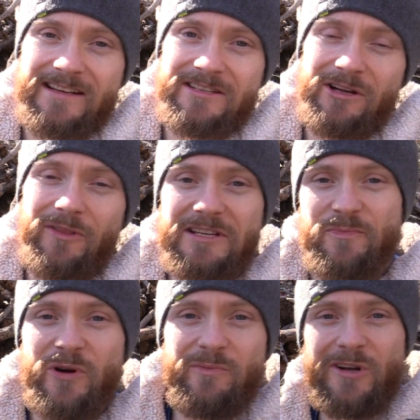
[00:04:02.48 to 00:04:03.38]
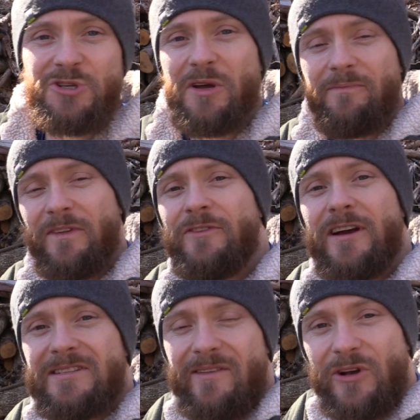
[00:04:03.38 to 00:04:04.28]
XL, that's pretty much it. If you
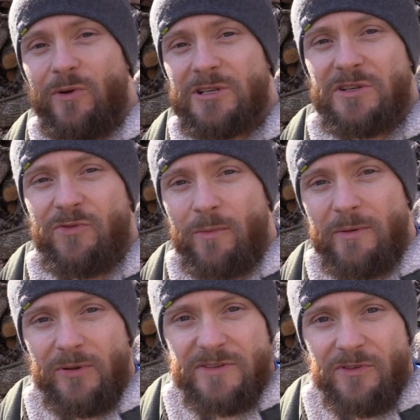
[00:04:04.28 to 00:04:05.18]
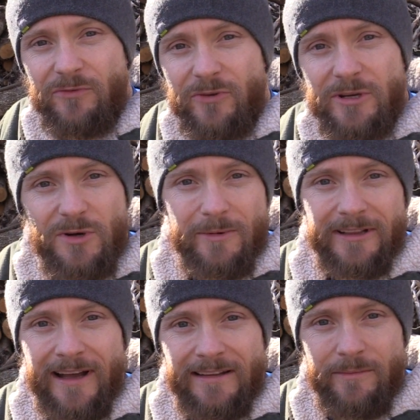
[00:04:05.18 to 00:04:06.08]
guys have any questions for me, please feel free, drop me a
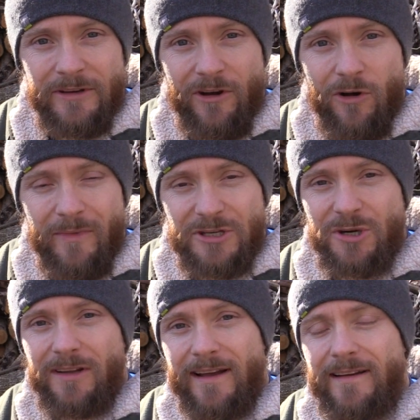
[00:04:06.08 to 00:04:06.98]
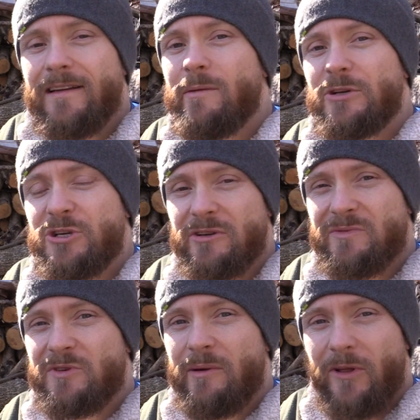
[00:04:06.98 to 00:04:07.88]
line, let me know. Make sure to like, comment, share,
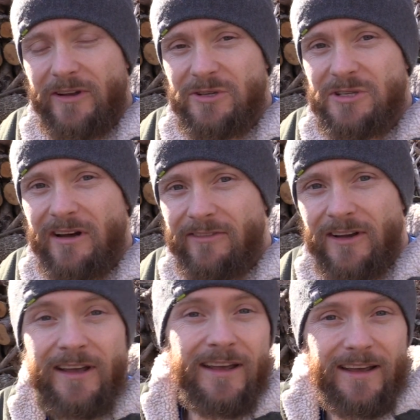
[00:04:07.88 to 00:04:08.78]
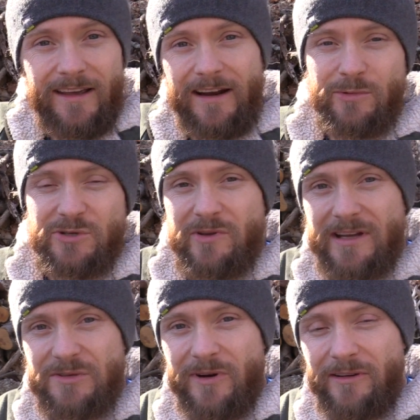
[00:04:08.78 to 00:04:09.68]
subscribe, all that good stuff. And I will see you
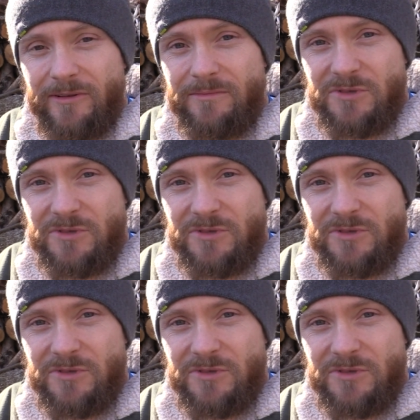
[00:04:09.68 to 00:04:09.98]
guys around.